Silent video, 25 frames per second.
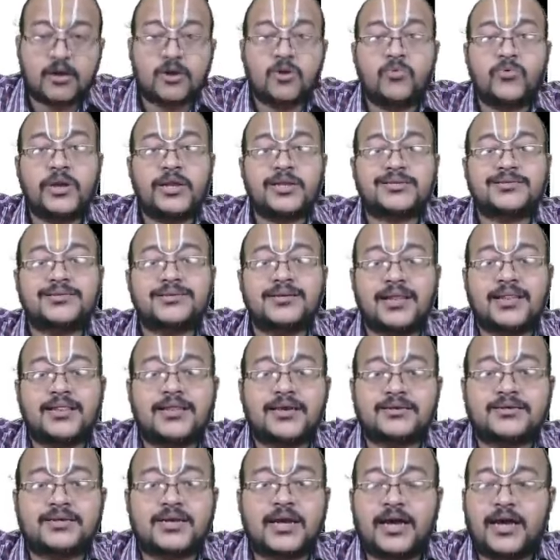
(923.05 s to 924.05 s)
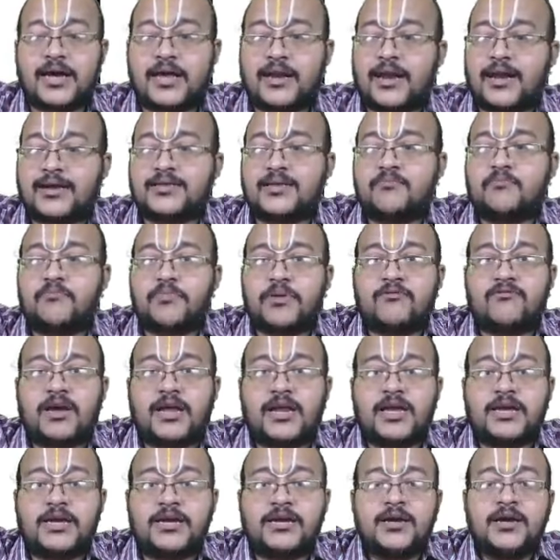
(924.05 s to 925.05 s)
you will sell the share at the
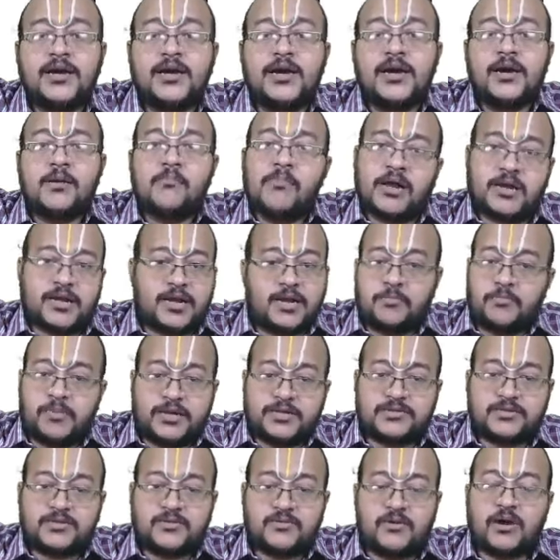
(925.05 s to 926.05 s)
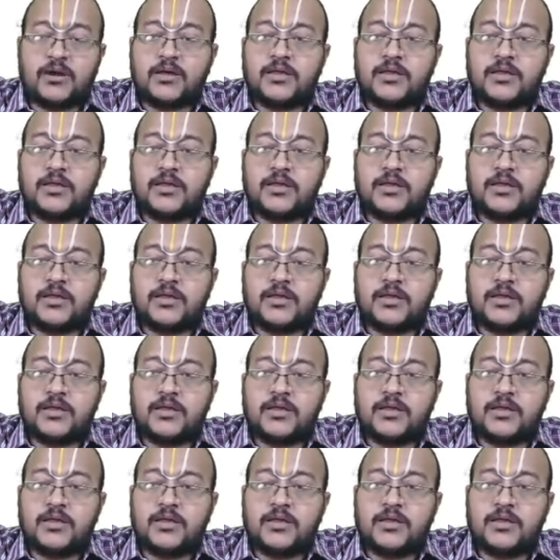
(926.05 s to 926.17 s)
prevailing market price.